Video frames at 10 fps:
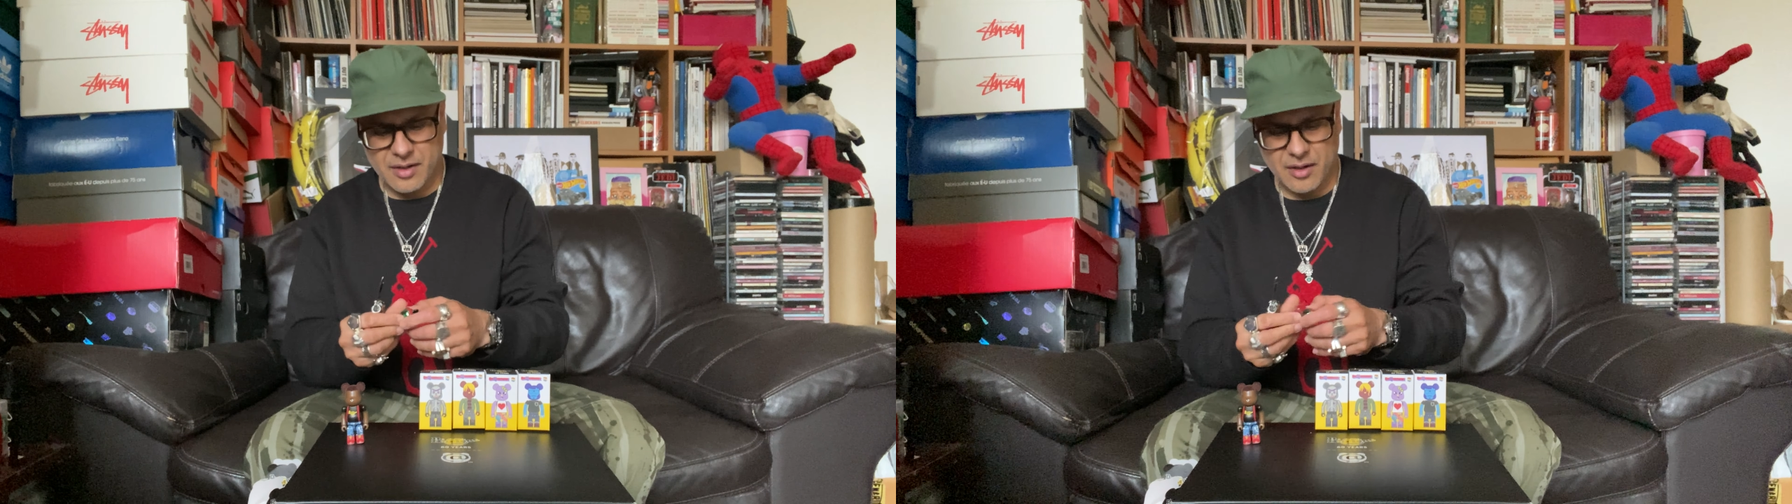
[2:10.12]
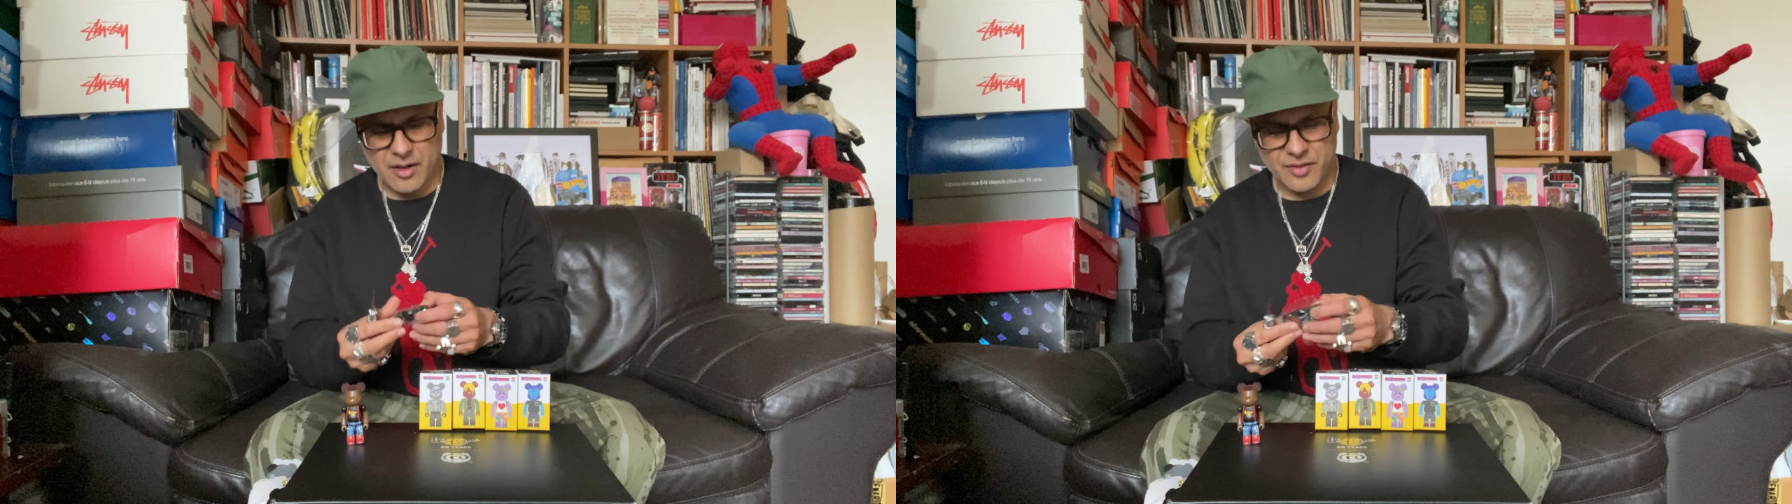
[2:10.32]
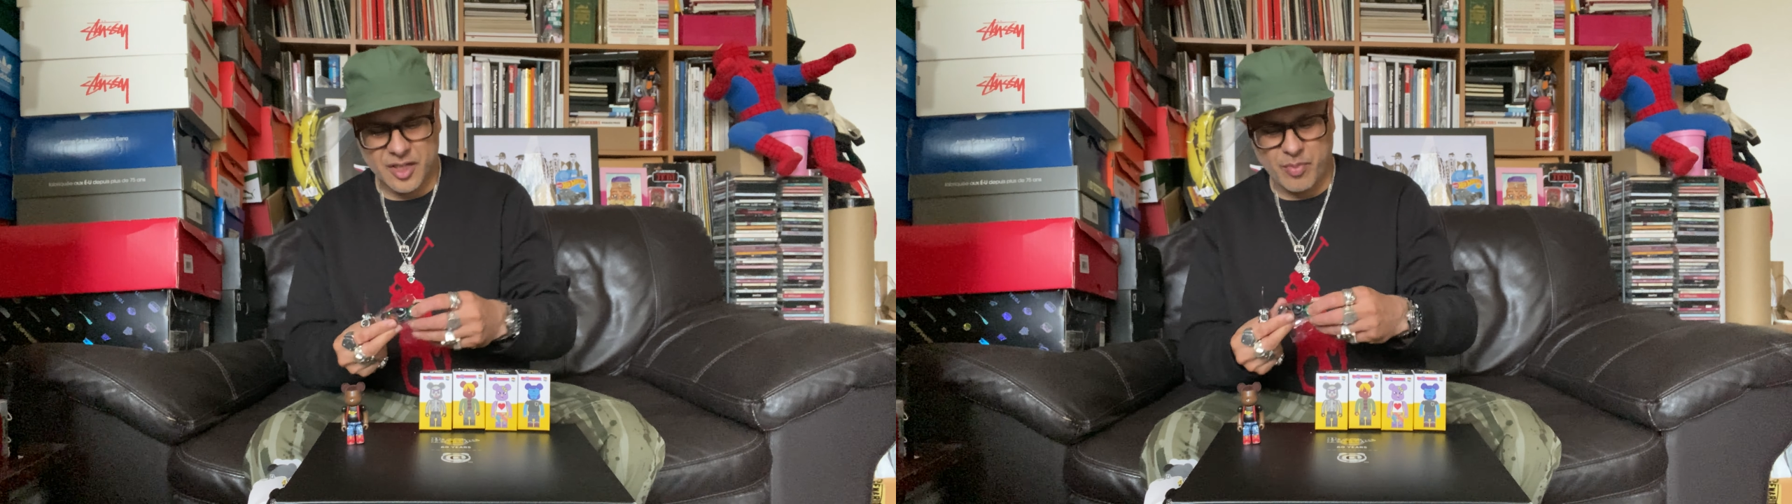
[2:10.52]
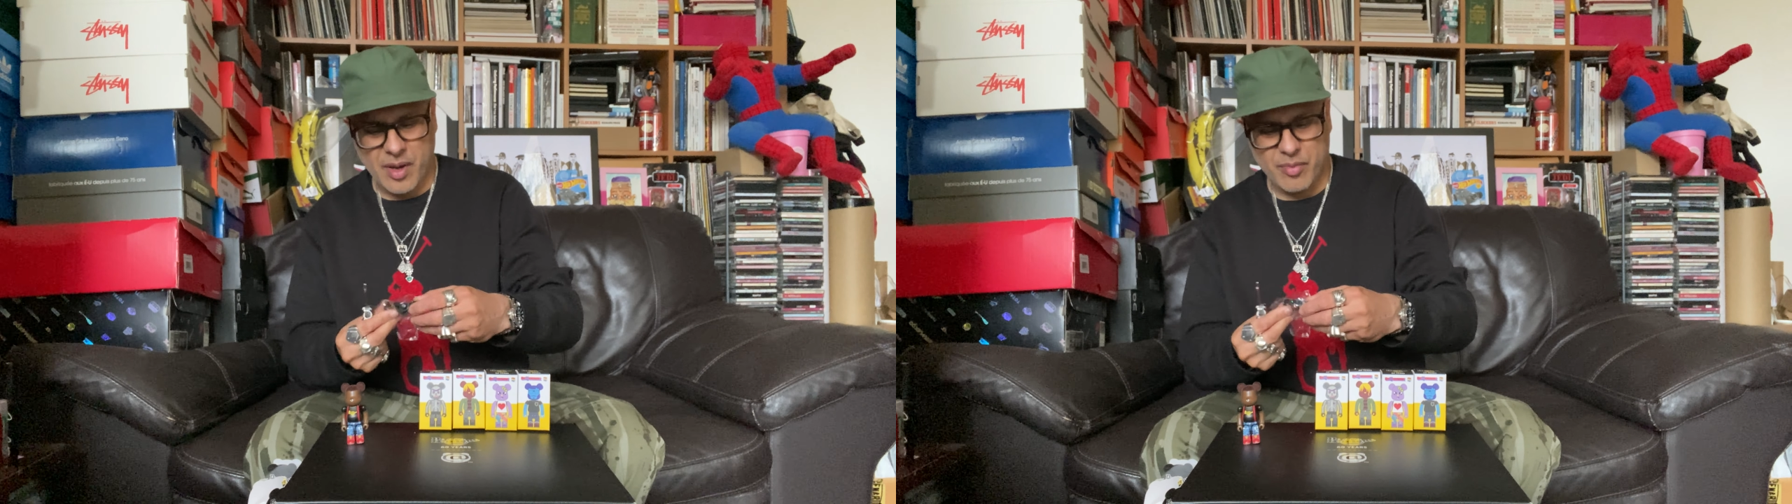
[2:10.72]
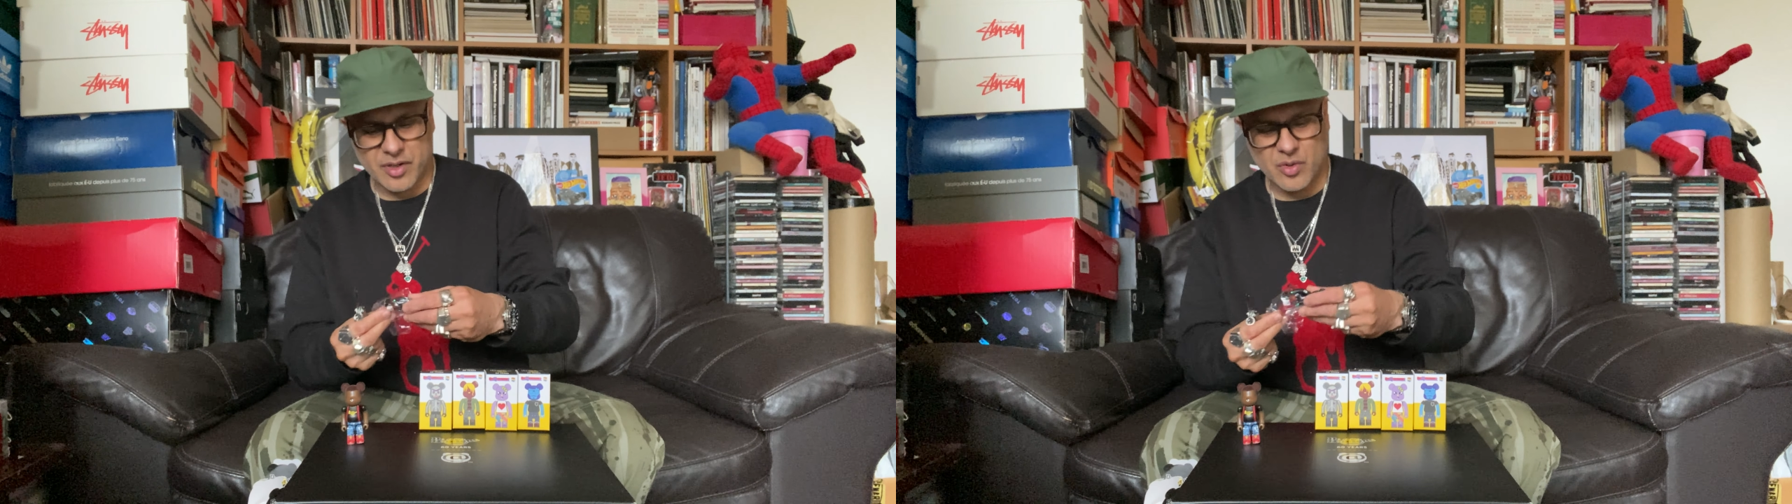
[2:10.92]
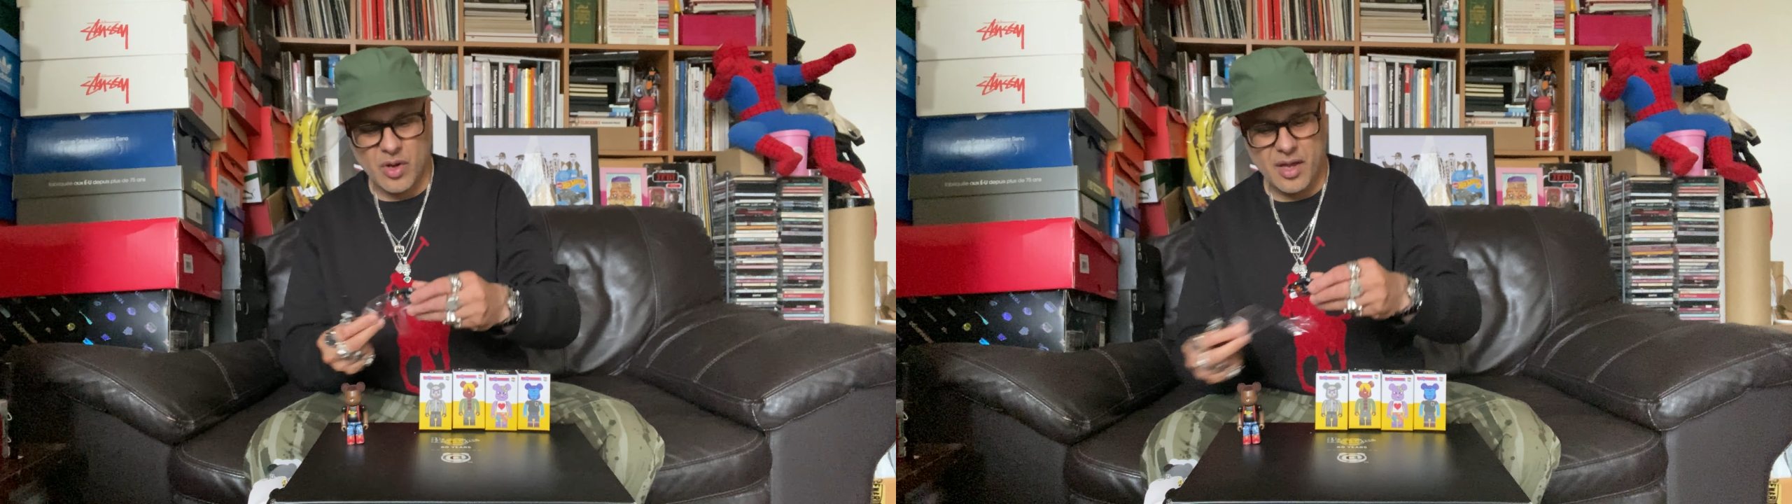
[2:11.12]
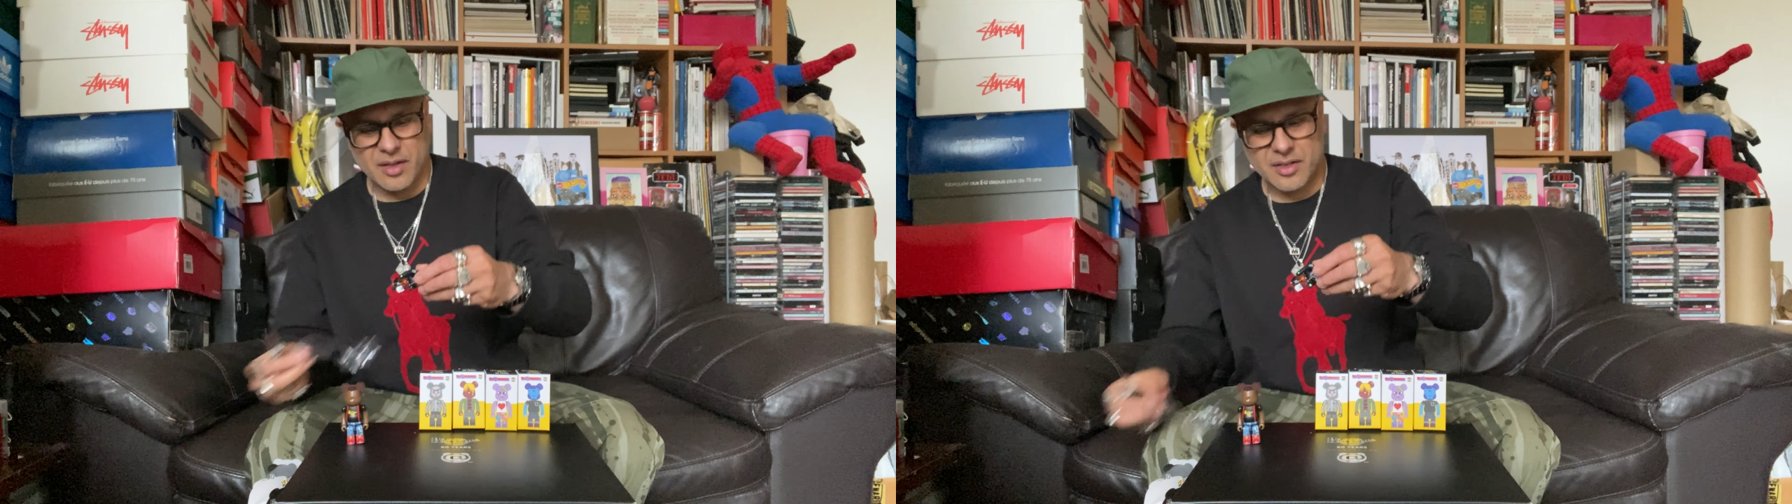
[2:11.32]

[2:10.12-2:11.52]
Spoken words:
Oh, this Bearbricks